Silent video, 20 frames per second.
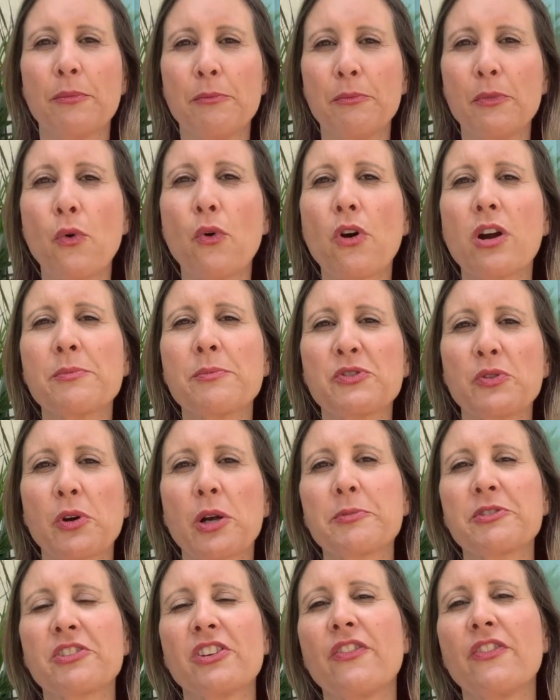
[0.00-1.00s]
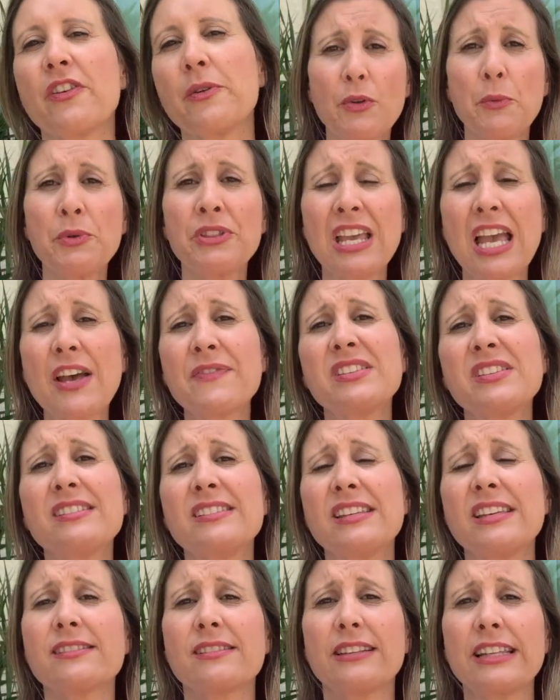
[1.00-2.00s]
more absorption than what the
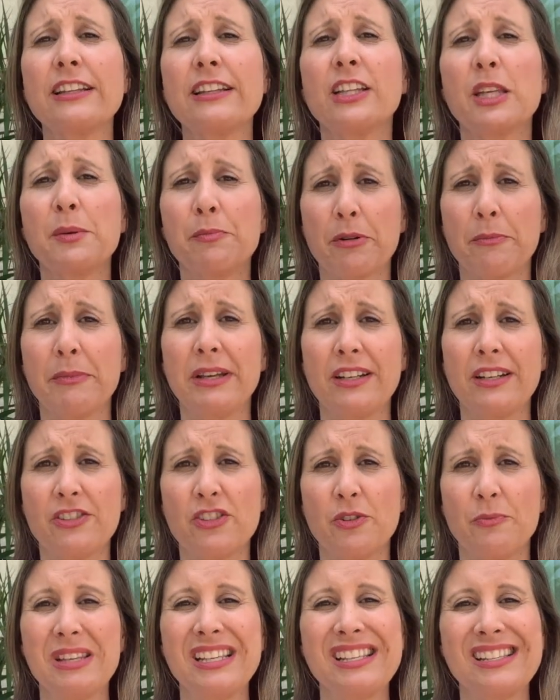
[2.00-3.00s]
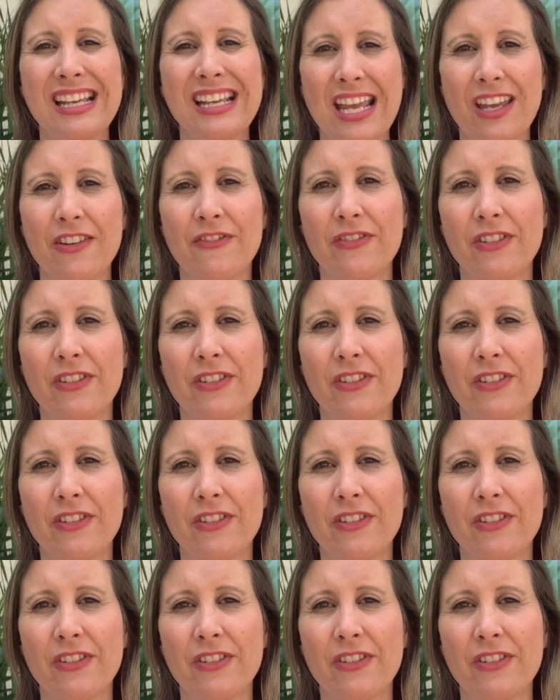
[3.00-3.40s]
FCC is legally permitted to be safe.